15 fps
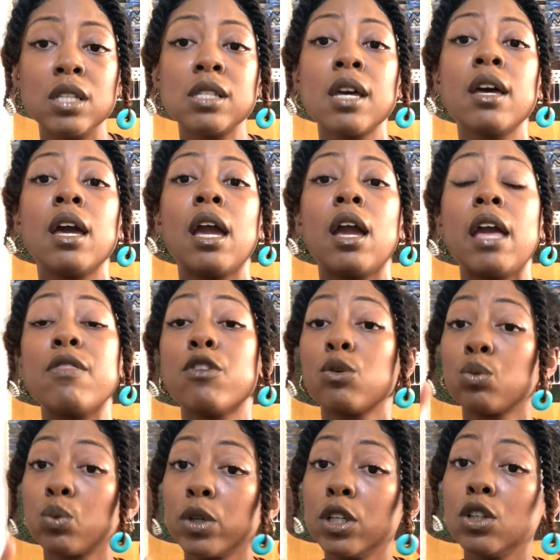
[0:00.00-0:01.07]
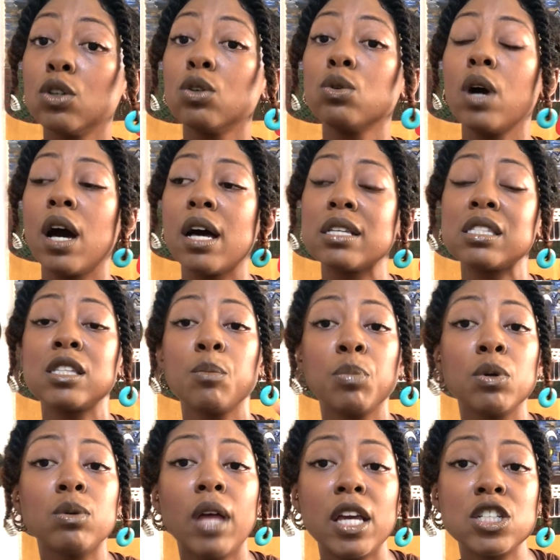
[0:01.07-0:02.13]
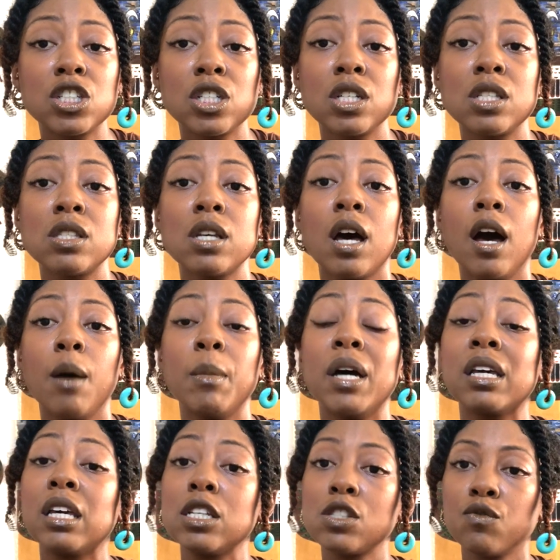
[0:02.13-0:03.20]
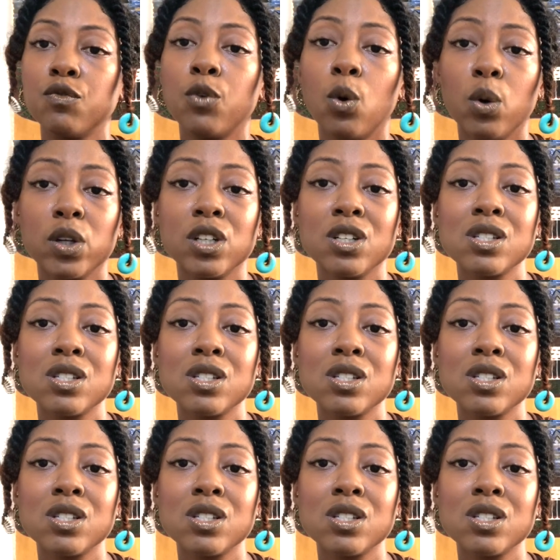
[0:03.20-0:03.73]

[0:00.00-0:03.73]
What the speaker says: and the real stipulations against foreigners,